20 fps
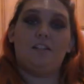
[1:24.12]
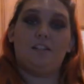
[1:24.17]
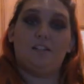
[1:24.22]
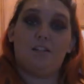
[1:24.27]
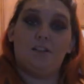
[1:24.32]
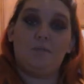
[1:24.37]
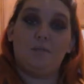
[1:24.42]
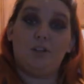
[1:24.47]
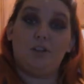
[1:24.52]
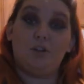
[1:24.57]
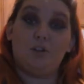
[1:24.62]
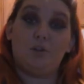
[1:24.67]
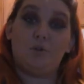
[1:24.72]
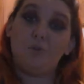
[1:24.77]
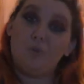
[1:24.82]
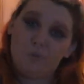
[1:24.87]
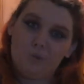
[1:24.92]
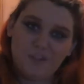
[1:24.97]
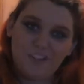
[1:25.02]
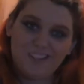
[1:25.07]
going to be the
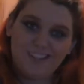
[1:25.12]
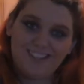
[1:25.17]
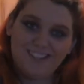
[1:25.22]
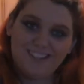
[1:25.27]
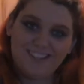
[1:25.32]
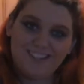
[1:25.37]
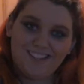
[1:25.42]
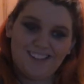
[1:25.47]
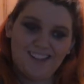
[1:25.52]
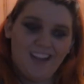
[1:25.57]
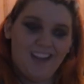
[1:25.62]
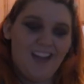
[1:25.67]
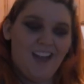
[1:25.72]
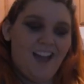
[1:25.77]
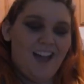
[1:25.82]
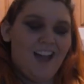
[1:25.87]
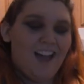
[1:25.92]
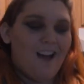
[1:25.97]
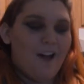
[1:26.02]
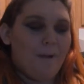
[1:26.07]
coolest,
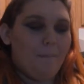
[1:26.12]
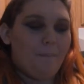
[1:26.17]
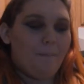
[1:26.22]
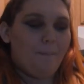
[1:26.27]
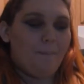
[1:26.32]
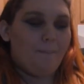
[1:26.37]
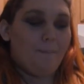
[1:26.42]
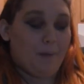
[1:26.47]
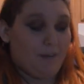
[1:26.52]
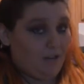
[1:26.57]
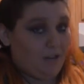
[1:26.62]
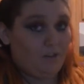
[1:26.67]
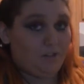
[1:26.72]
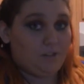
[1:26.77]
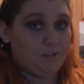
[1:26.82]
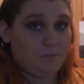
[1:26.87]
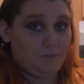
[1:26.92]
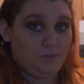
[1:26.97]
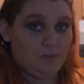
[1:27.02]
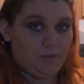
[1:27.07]
but it
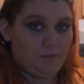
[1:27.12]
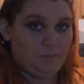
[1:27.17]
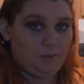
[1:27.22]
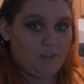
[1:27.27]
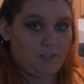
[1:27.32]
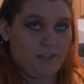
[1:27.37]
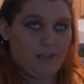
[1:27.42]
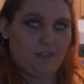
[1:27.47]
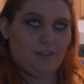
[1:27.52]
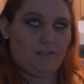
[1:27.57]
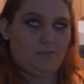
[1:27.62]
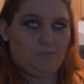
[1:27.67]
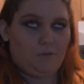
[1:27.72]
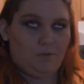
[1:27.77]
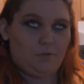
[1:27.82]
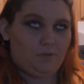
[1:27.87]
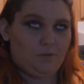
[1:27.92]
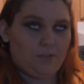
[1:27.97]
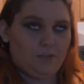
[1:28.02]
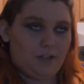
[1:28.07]
also is going to be like the
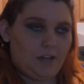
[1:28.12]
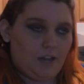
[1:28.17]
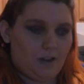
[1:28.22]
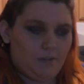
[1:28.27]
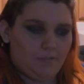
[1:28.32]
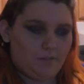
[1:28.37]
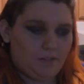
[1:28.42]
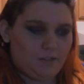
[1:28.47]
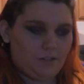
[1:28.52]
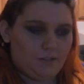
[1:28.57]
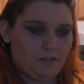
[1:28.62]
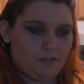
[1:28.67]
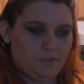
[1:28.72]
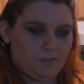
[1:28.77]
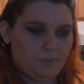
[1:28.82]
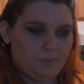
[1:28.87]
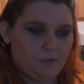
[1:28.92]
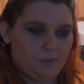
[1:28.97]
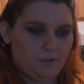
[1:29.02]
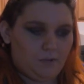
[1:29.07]
most time
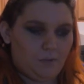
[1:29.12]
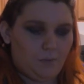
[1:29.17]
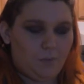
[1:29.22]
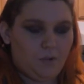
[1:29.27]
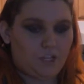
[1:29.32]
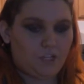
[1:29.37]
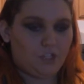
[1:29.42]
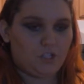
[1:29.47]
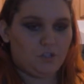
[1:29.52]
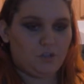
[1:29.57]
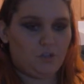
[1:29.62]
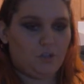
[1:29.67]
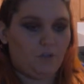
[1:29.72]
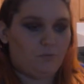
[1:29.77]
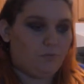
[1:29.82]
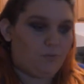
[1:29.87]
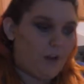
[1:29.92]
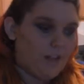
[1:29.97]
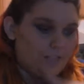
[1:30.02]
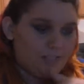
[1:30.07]
consuming, which the
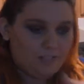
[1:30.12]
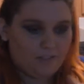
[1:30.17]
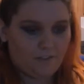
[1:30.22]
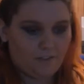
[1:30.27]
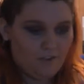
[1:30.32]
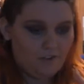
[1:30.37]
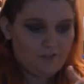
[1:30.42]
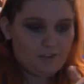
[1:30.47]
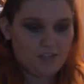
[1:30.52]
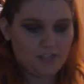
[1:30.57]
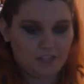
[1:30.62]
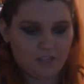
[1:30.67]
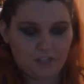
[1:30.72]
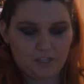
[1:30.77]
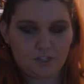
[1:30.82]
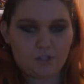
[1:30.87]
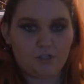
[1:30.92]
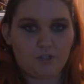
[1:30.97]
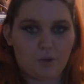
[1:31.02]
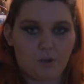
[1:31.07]
rest of everything is
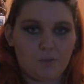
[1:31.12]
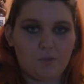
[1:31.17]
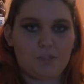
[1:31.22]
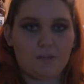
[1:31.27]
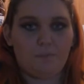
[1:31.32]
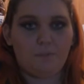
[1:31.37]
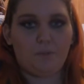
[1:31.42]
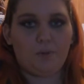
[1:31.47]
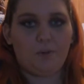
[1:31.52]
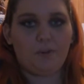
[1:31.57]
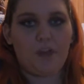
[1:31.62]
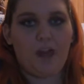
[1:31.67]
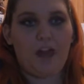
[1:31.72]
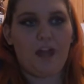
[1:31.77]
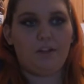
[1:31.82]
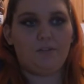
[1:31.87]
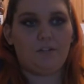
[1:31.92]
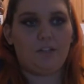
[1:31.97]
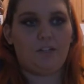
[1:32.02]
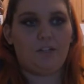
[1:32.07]
so simple that I
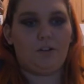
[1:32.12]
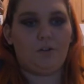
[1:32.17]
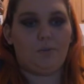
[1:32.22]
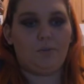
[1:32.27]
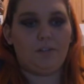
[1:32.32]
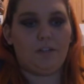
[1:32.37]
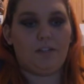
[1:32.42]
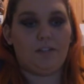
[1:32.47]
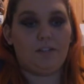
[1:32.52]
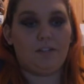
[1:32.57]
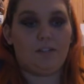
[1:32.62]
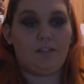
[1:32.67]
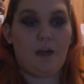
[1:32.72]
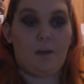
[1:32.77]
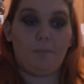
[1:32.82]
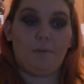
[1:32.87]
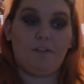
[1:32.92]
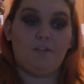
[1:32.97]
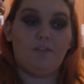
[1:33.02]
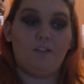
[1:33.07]
really don't think it's that
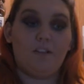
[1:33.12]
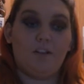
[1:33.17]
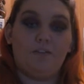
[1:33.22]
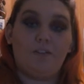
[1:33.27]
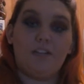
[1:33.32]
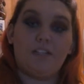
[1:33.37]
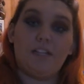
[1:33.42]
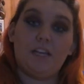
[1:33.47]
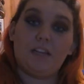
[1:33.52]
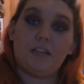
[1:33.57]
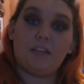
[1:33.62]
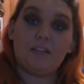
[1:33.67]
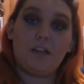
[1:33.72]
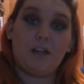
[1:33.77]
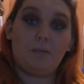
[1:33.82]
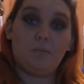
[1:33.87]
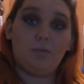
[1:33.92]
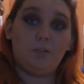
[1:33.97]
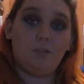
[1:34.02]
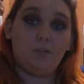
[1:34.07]
big of a deal if I take the
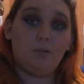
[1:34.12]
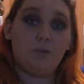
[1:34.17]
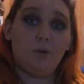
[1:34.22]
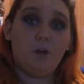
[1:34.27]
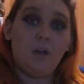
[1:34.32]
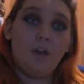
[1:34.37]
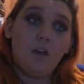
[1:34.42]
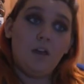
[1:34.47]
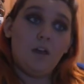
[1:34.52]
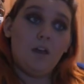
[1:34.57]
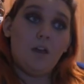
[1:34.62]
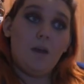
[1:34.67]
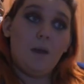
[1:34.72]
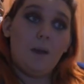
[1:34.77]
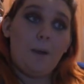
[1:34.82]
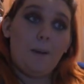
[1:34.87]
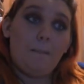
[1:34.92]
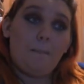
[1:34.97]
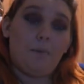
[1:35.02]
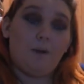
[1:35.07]
time to
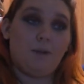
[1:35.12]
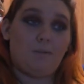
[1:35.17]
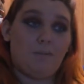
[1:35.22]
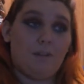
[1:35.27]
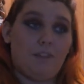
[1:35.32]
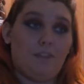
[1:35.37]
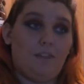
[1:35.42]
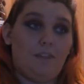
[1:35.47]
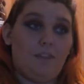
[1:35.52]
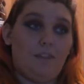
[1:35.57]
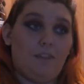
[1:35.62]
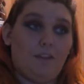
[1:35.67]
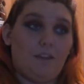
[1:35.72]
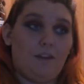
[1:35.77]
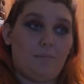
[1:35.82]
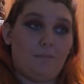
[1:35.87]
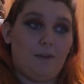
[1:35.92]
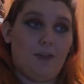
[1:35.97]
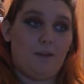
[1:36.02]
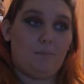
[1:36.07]
put them in the
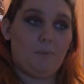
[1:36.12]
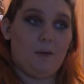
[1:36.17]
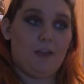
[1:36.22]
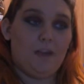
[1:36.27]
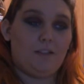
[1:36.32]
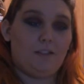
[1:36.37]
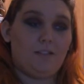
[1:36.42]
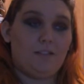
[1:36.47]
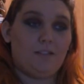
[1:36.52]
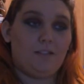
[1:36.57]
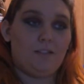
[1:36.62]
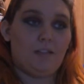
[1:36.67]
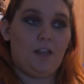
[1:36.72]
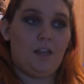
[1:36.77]
cupcake pans,